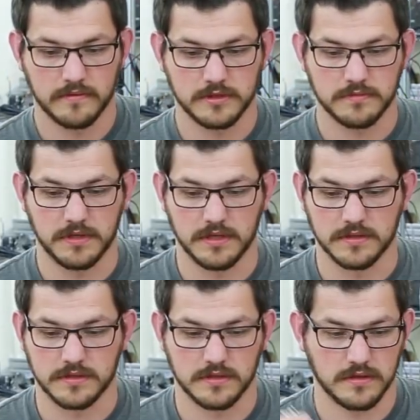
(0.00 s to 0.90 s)
which
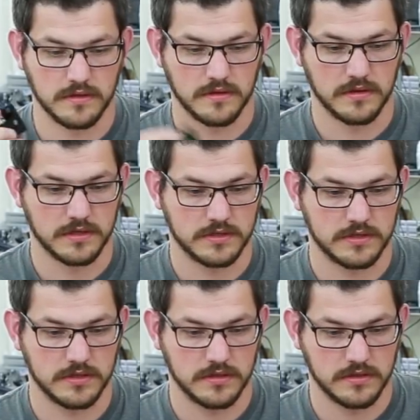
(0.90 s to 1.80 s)
means
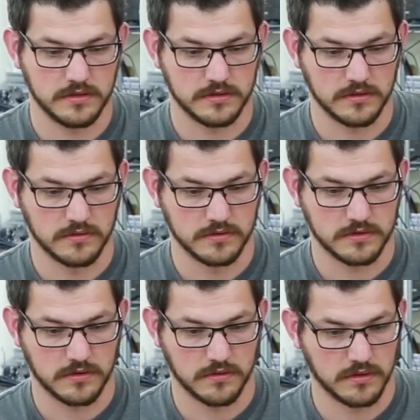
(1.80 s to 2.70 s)
this needs to go
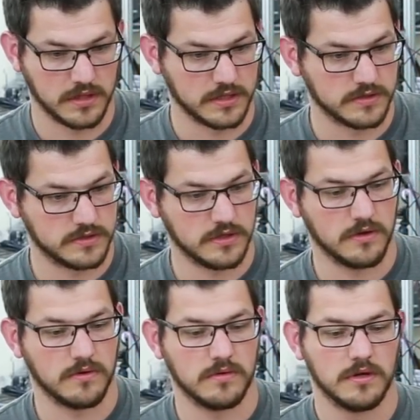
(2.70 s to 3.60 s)
installed like
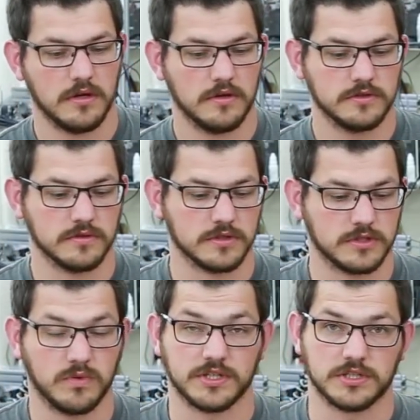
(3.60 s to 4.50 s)
so. So the
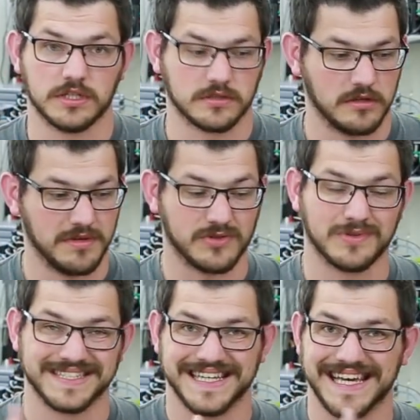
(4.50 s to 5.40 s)
switch is gonna be
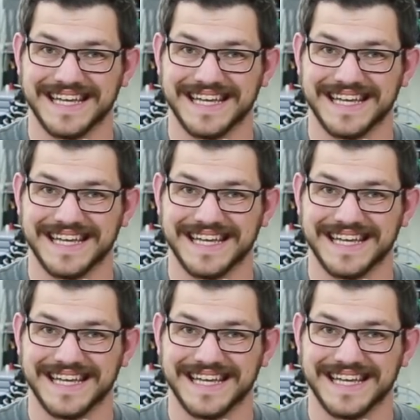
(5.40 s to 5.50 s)
towards the